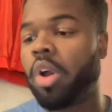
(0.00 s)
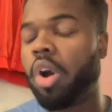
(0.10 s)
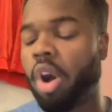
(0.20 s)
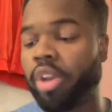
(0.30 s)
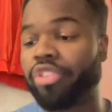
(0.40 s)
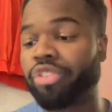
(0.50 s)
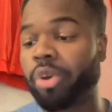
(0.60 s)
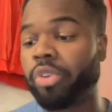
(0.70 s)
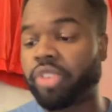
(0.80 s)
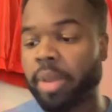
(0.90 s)
on his
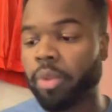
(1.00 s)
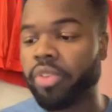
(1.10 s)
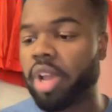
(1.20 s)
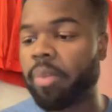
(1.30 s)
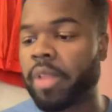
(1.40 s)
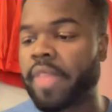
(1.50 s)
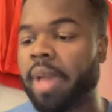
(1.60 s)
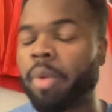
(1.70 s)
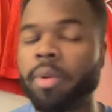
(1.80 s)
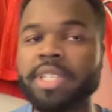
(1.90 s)
shoulders? And we'll talk about
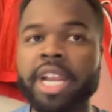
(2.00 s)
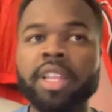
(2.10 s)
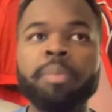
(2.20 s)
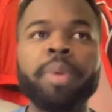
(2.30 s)
that momentarily.